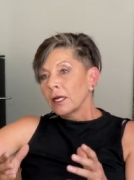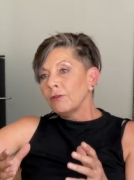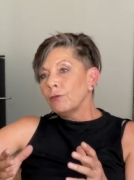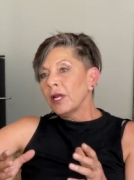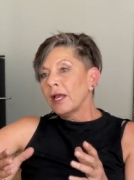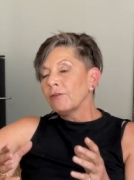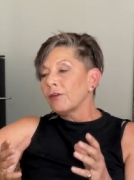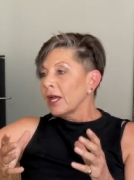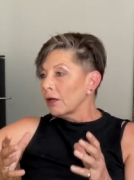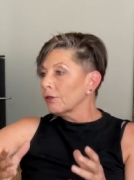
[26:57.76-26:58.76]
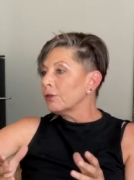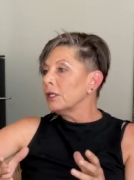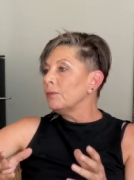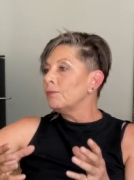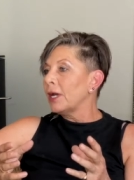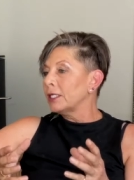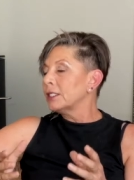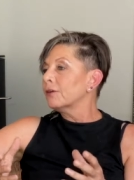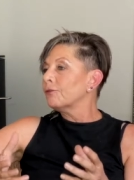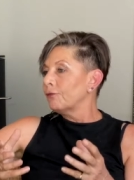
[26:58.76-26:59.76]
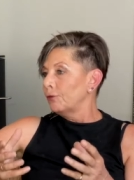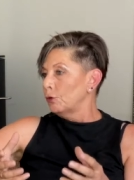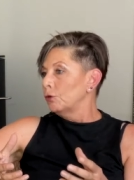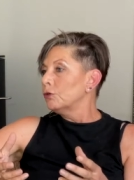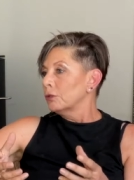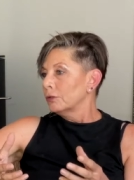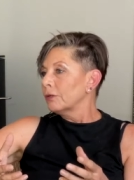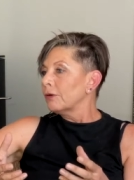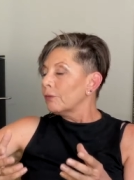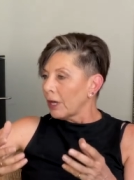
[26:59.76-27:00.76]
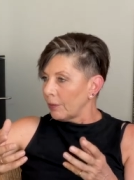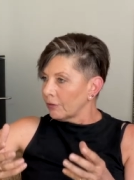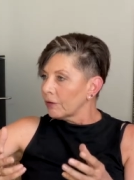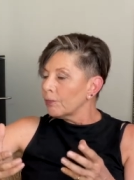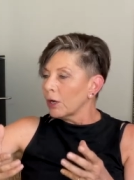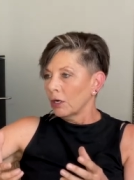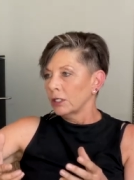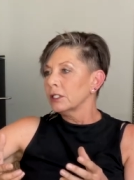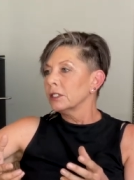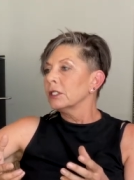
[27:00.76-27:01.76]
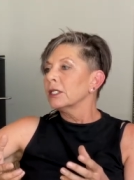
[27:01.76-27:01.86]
if we have healthy basic food coming from plants,